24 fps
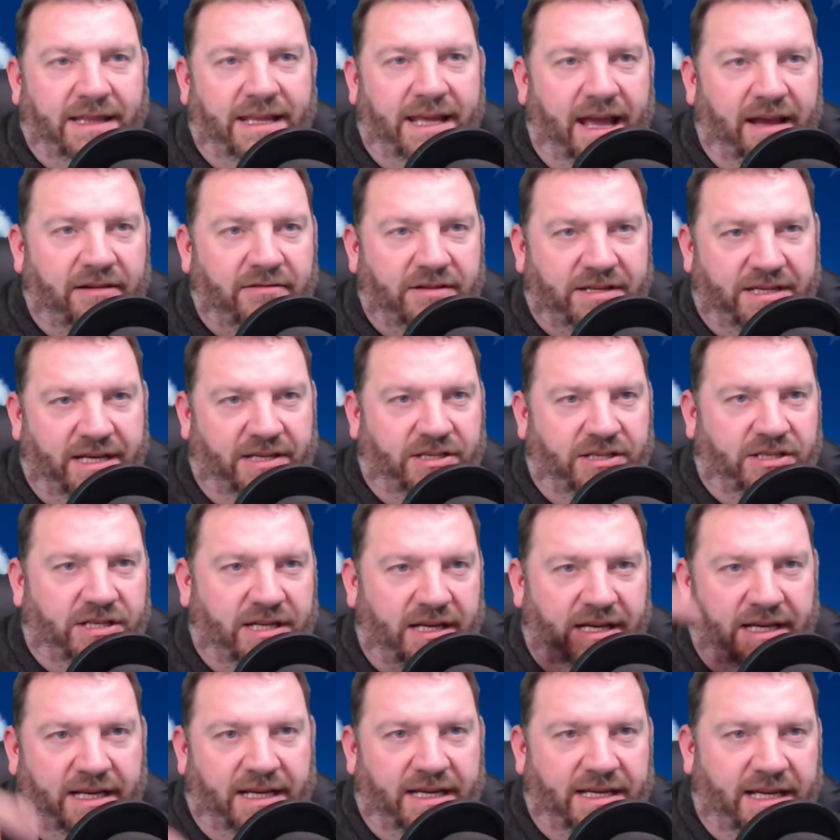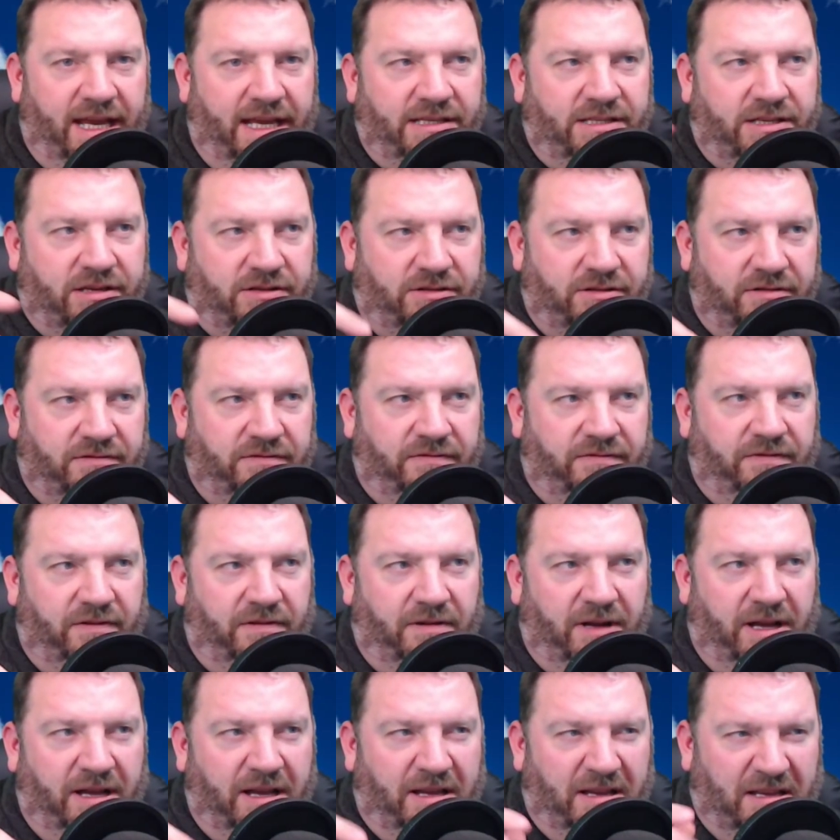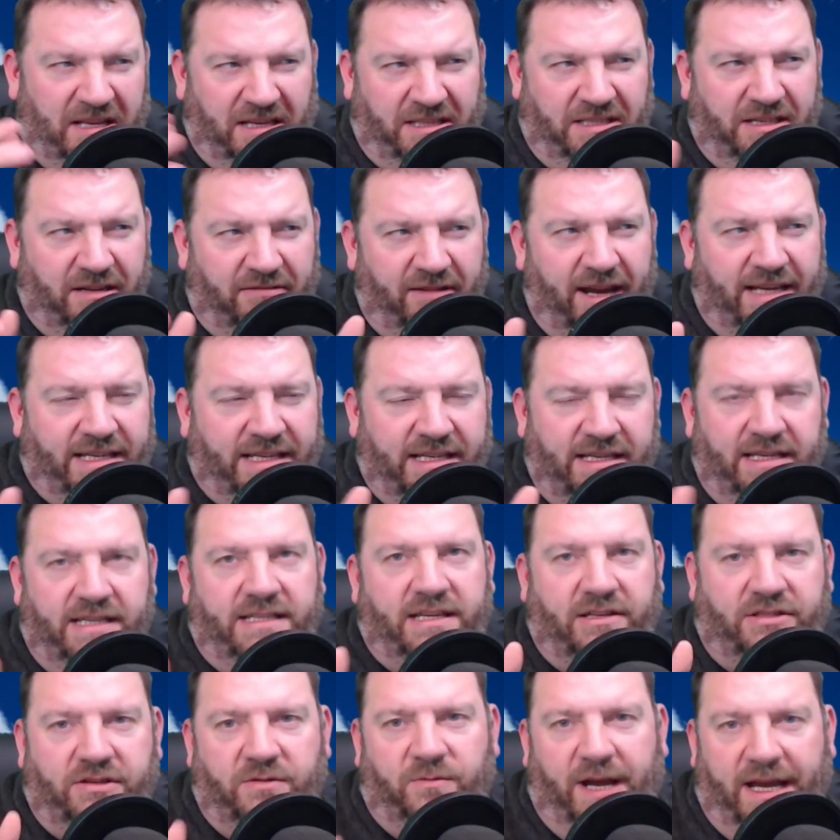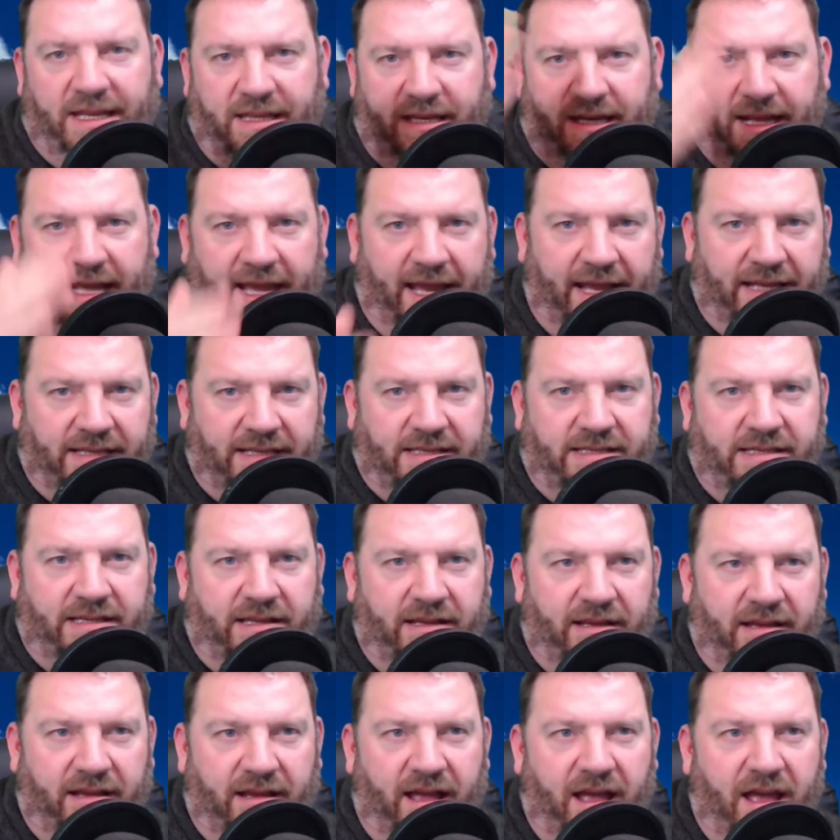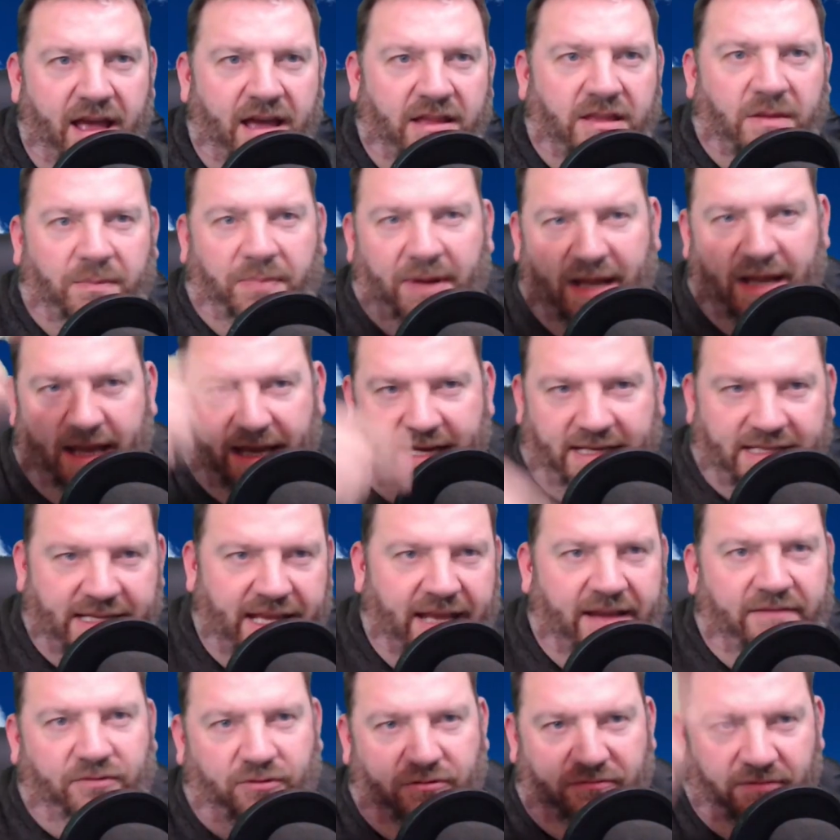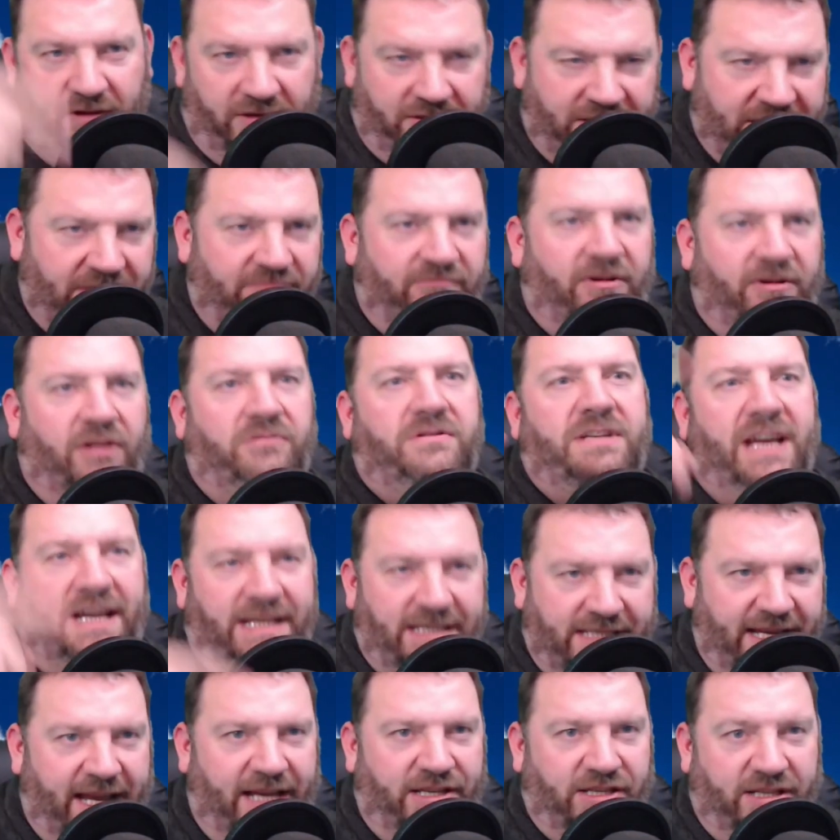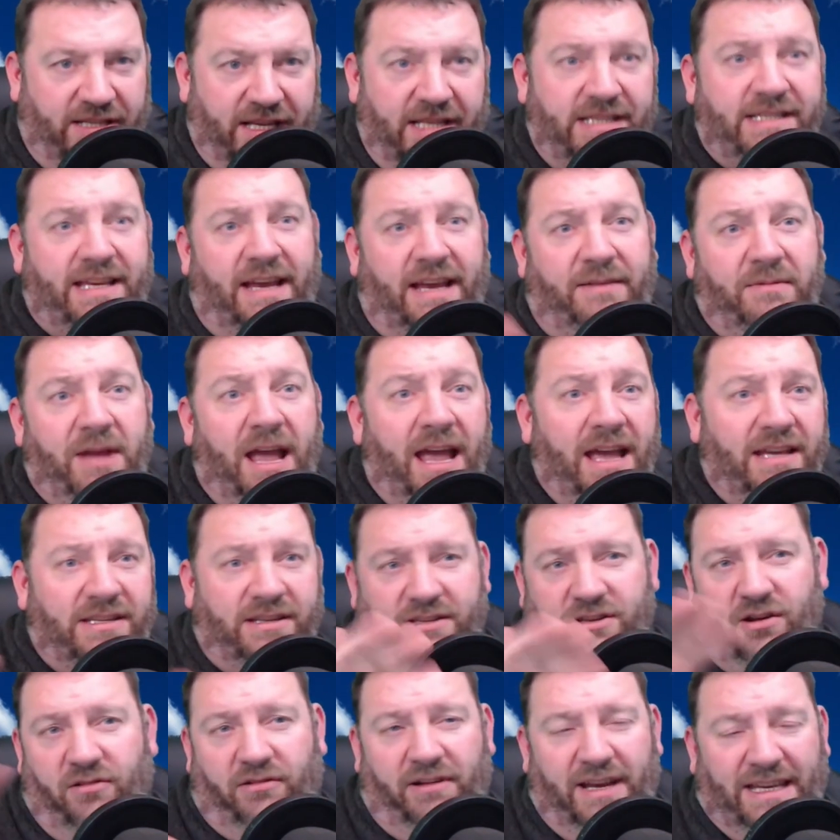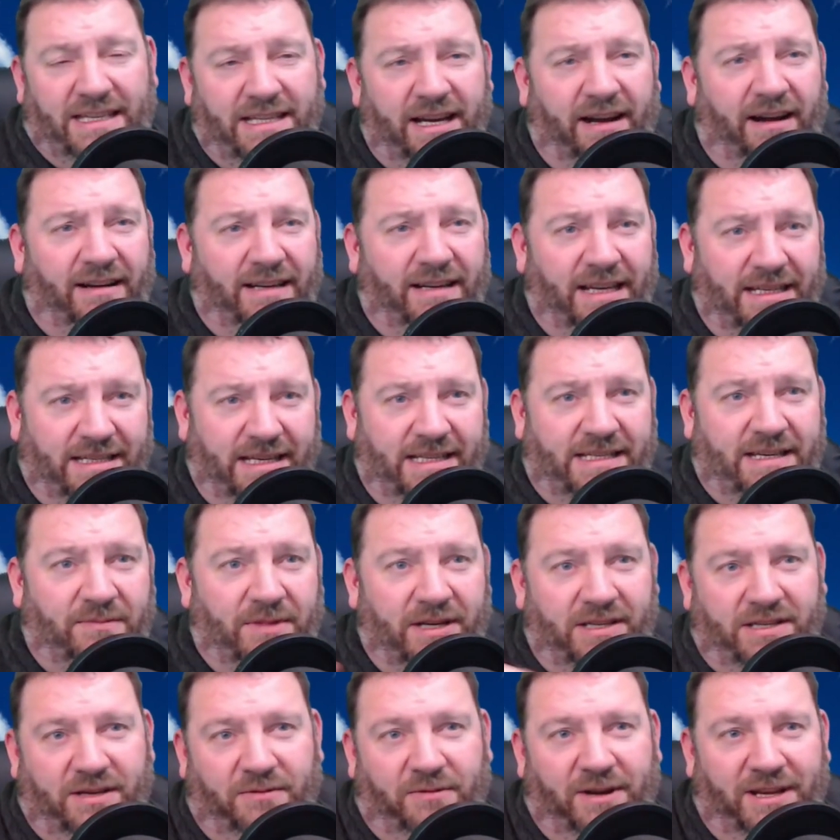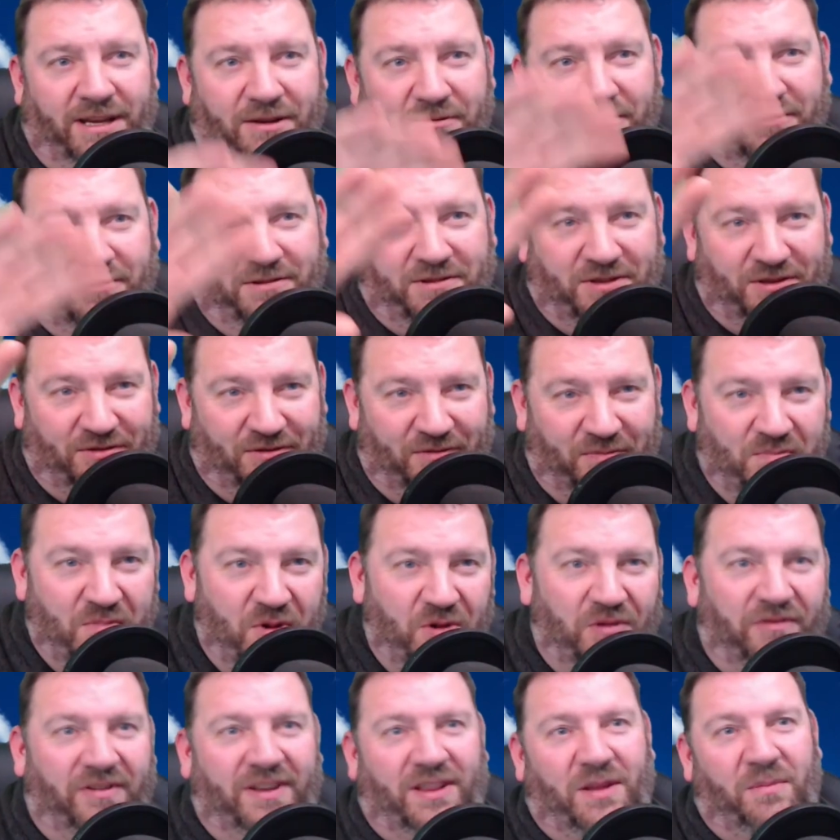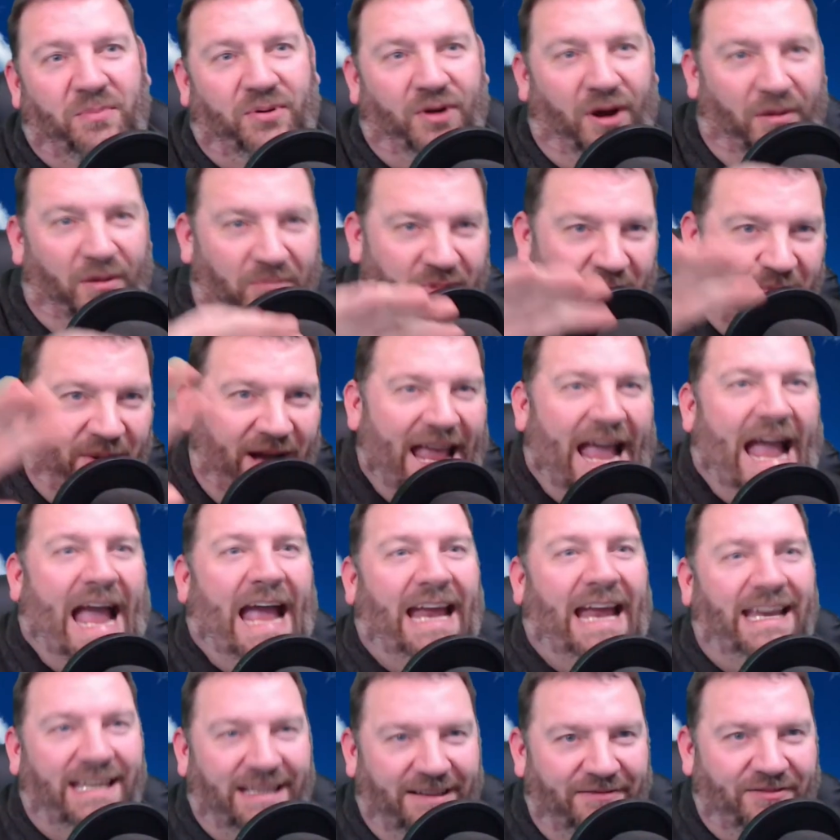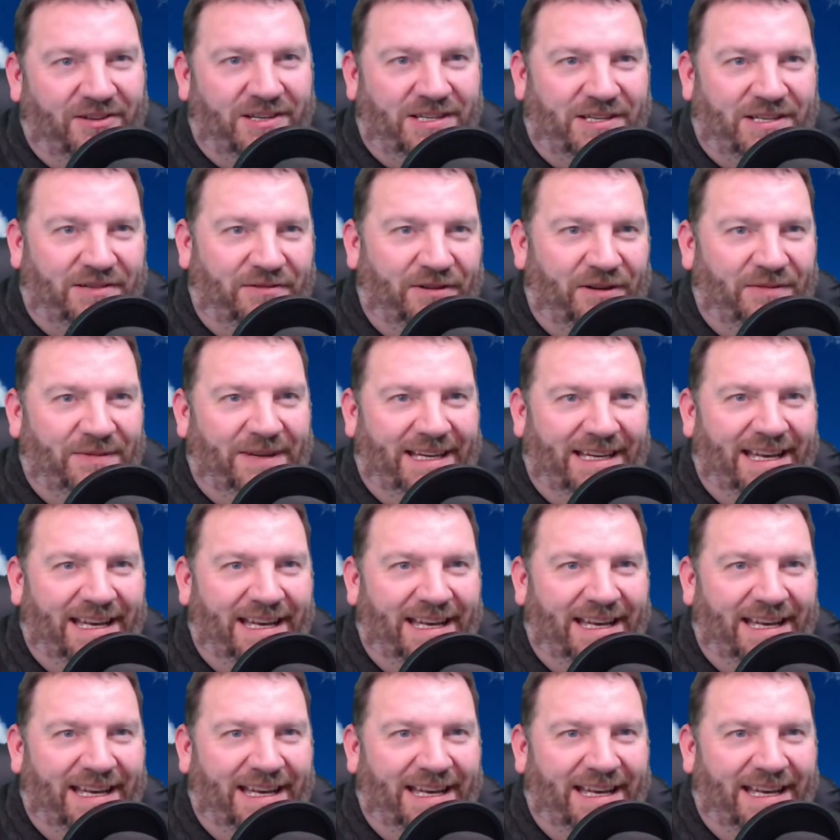the air essentially is sort of directed in such a way that it hits the blades, therefore rotates the engine. The same, so it's not entirely dissimilar to where you were sort of moving the prop by hand, if you see what I mean.